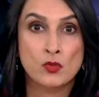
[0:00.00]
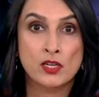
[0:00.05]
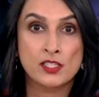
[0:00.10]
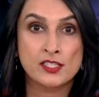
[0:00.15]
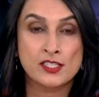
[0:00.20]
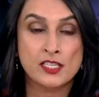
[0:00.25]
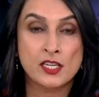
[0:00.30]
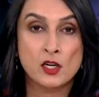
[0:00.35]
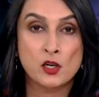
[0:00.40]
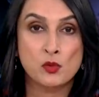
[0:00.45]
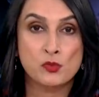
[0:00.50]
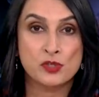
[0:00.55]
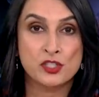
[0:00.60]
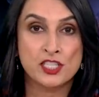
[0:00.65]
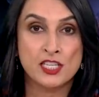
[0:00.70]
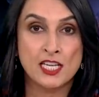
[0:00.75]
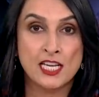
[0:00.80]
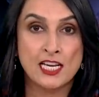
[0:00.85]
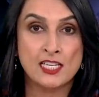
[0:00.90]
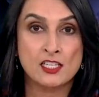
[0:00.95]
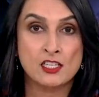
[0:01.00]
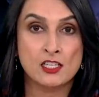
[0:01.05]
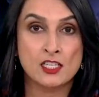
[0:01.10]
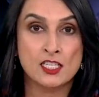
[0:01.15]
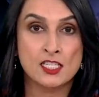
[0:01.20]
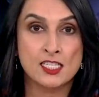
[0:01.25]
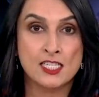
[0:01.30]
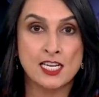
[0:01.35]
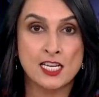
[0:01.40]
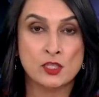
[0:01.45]
Once home, she had
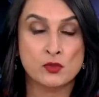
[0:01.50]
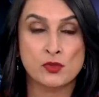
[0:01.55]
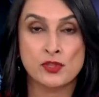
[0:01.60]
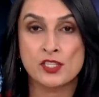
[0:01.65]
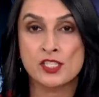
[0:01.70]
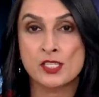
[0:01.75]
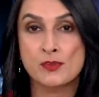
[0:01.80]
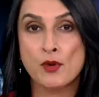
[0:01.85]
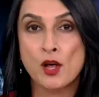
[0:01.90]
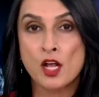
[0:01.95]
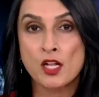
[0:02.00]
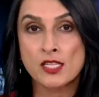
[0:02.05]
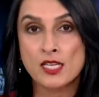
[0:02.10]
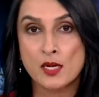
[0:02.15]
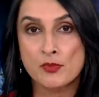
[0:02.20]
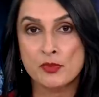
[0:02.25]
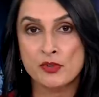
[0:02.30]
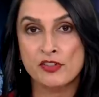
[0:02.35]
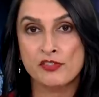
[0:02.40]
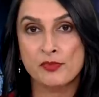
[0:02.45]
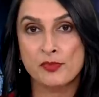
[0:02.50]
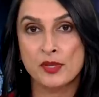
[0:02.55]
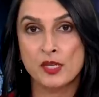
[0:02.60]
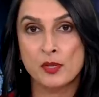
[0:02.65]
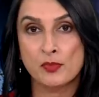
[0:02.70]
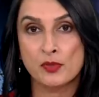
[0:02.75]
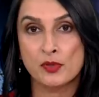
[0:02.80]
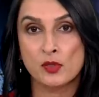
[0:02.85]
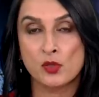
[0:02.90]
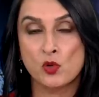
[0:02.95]
contact with a small number of
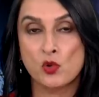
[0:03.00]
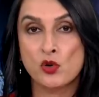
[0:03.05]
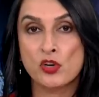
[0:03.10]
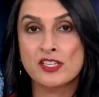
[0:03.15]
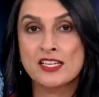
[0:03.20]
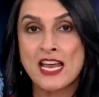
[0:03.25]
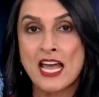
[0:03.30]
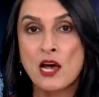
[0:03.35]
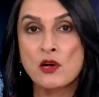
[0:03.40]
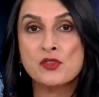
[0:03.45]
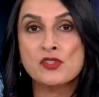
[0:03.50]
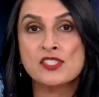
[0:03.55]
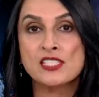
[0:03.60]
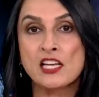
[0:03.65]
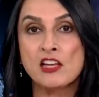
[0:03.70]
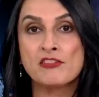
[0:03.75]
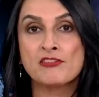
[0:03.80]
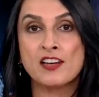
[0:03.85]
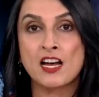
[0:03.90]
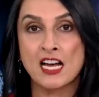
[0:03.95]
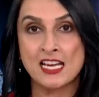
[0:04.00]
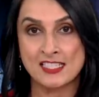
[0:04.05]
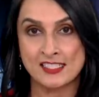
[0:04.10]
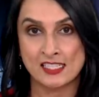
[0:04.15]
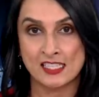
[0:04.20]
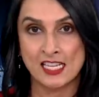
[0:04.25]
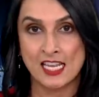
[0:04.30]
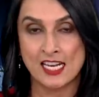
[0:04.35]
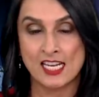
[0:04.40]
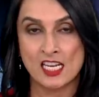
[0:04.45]
people who are now
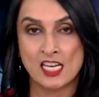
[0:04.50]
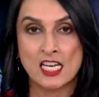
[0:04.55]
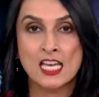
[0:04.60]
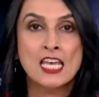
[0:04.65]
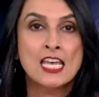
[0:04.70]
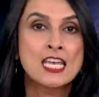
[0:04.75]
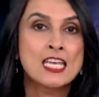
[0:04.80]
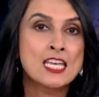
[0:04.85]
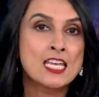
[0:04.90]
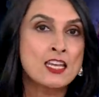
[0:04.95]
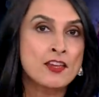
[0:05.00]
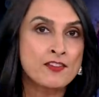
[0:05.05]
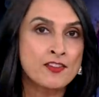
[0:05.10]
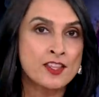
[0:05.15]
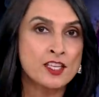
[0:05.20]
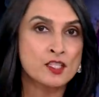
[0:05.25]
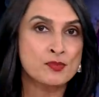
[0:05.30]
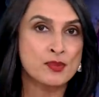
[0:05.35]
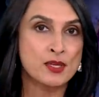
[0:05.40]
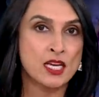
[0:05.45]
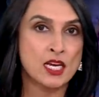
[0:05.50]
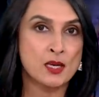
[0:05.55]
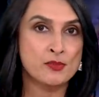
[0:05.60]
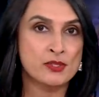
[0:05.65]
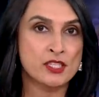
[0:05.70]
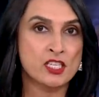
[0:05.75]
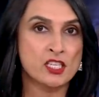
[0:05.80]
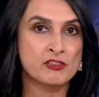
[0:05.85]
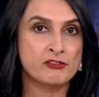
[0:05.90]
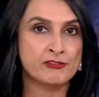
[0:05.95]
self-isolating. If this
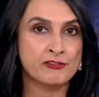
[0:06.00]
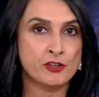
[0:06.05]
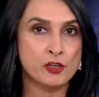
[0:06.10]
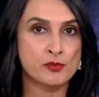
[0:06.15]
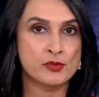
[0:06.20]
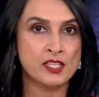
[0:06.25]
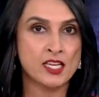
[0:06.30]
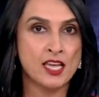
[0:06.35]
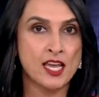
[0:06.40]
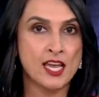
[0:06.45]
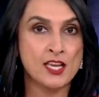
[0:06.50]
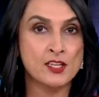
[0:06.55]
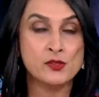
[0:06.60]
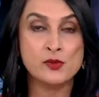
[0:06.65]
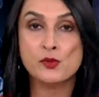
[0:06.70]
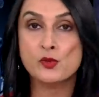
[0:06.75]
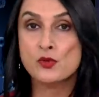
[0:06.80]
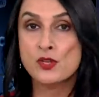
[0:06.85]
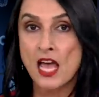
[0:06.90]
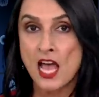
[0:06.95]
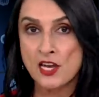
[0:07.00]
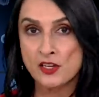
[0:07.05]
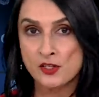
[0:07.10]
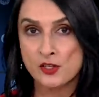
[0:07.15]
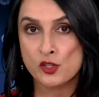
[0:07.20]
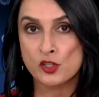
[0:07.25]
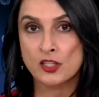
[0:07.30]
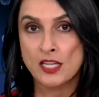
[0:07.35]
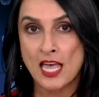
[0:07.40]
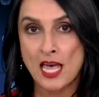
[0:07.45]
becomes a confirmed case through
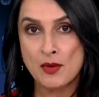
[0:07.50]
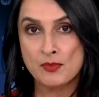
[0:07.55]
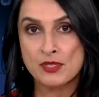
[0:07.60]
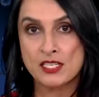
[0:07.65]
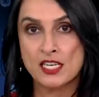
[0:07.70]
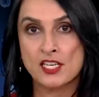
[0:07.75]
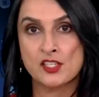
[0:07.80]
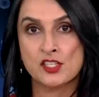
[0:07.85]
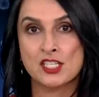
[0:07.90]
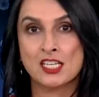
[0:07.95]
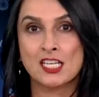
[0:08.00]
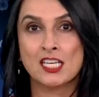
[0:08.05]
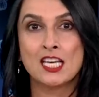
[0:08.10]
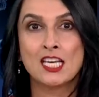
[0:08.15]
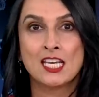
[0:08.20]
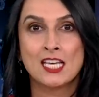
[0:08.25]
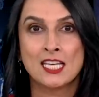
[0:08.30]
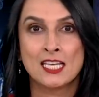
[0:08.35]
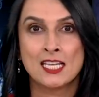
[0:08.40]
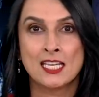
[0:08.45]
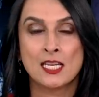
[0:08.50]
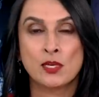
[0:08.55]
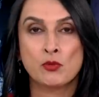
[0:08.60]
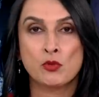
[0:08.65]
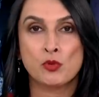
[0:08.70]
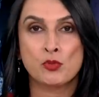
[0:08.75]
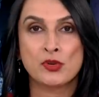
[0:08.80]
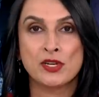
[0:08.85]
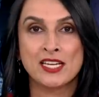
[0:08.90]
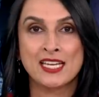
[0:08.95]
national lab testing, it
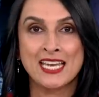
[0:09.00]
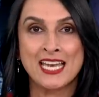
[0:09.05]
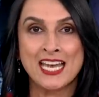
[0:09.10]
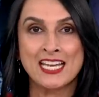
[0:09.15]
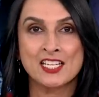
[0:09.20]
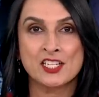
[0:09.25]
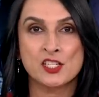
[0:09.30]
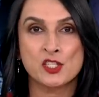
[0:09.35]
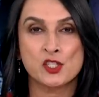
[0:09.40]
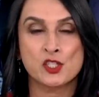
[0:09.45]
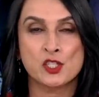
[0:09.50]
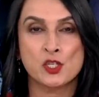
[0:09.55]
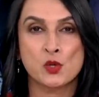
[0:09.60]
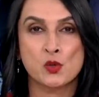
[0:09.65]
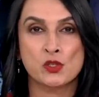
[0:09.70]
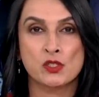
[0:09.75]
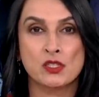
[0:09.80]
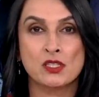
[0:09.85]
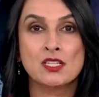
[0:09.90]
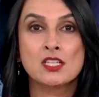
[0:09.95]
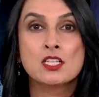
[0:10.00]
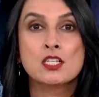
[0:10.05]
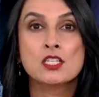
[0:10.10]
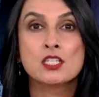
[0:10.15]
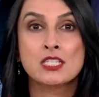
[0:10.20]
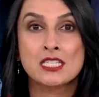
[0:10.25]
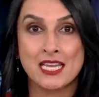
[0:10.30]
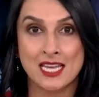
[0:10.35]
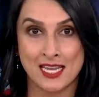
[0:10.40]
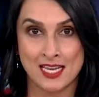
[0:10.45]
will bring Canada's total
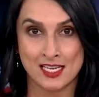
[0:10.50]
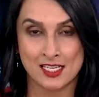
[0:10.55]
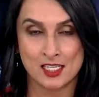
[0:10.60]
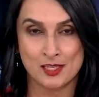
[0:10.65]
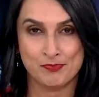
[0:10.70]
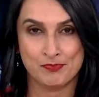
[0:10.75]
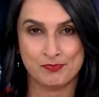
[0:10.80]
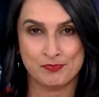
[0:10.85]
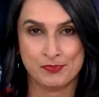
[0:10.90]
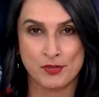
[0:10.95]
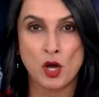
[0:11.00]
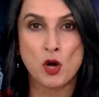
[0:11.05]
to eight.